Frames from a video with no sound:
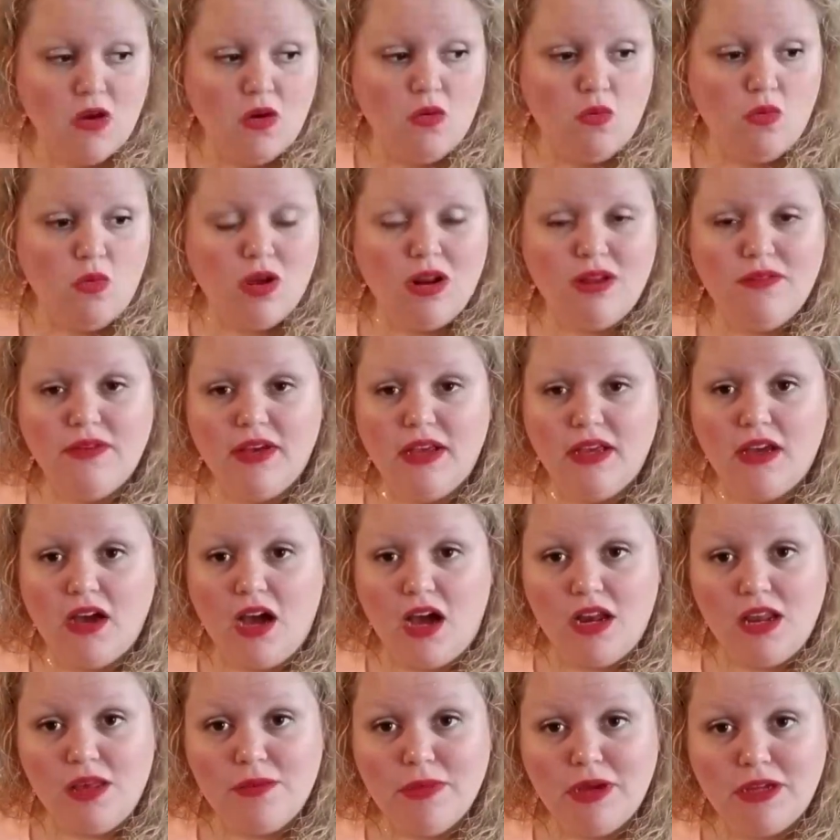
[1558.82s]
what have I
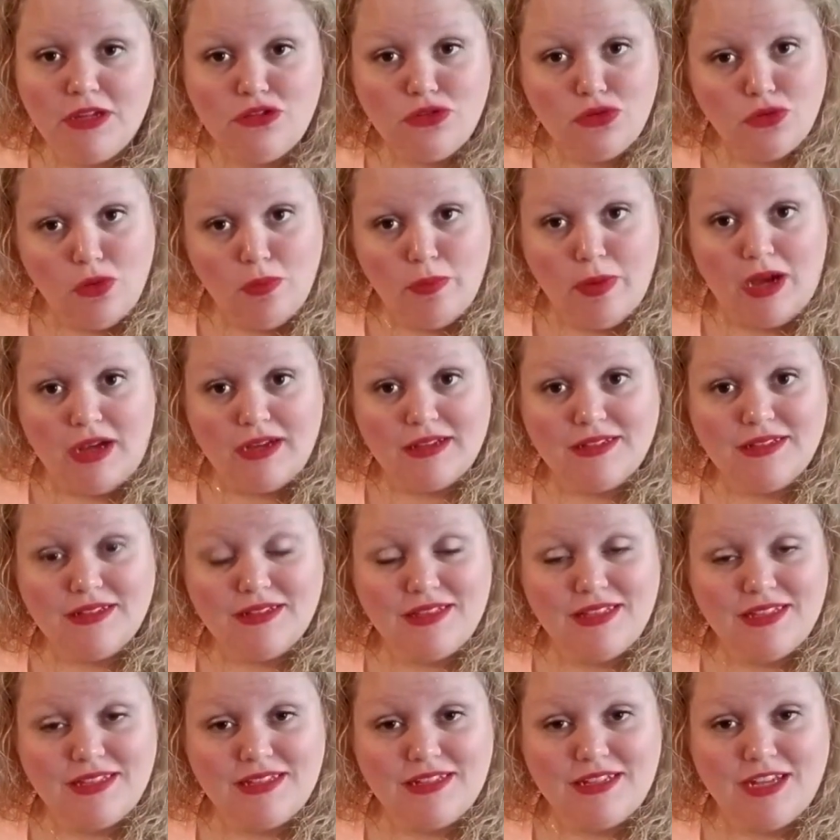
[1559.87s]
got in my toolbox
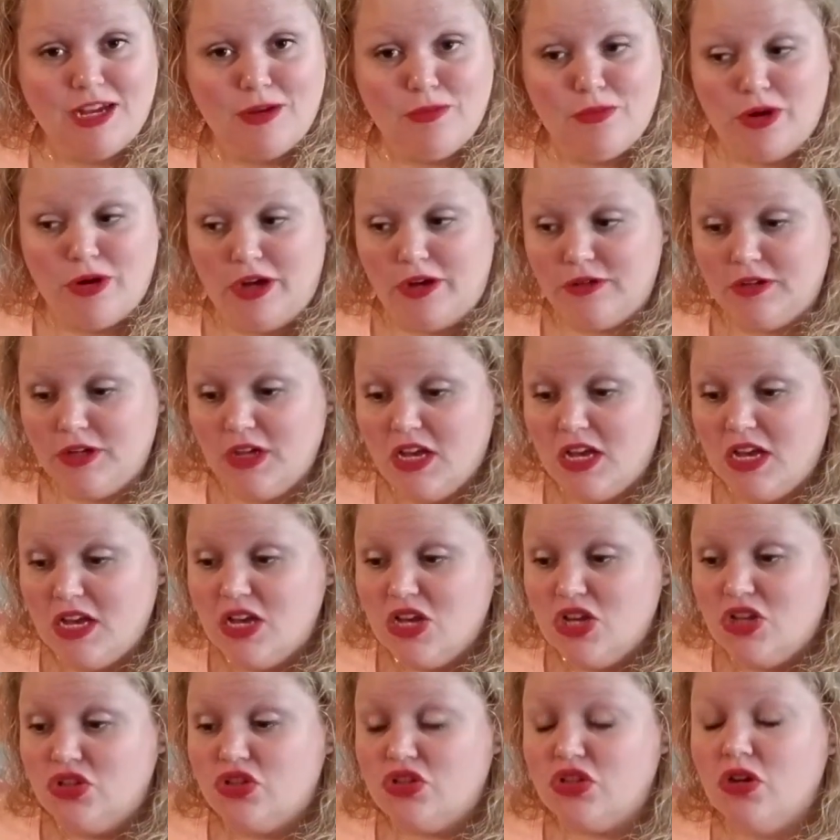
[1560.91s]
this time around?
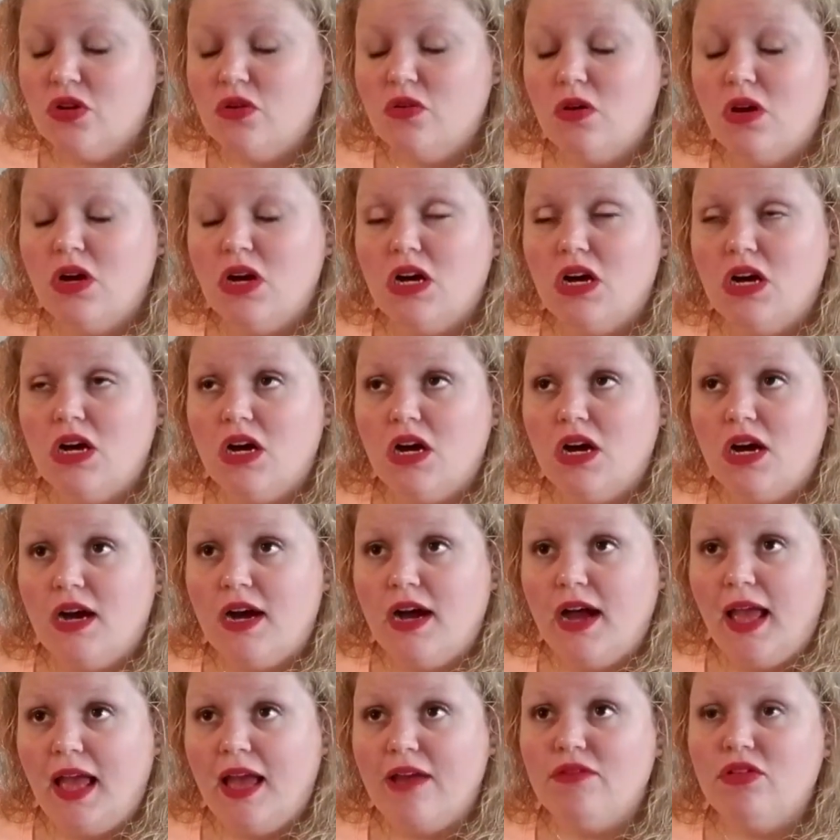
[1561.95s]
So
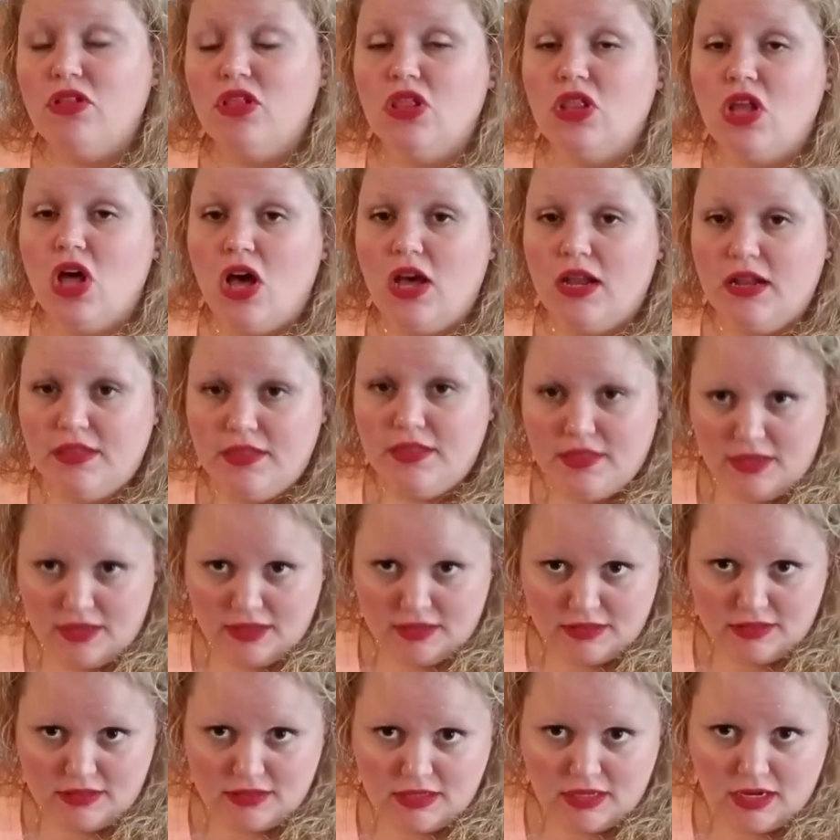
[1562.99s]
I have a lot of
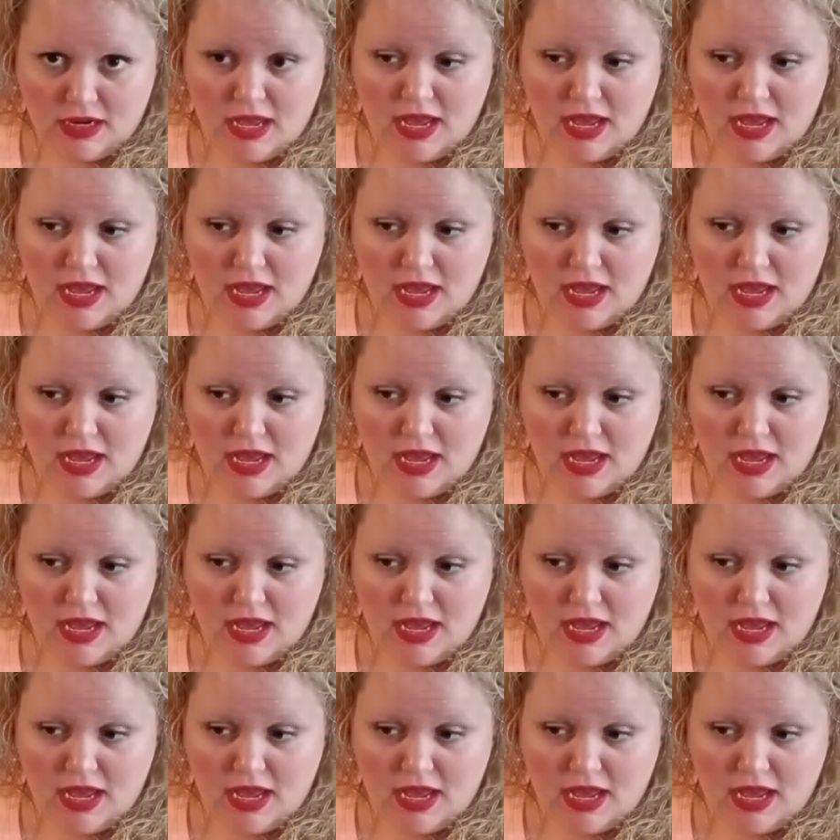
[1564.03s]
things that I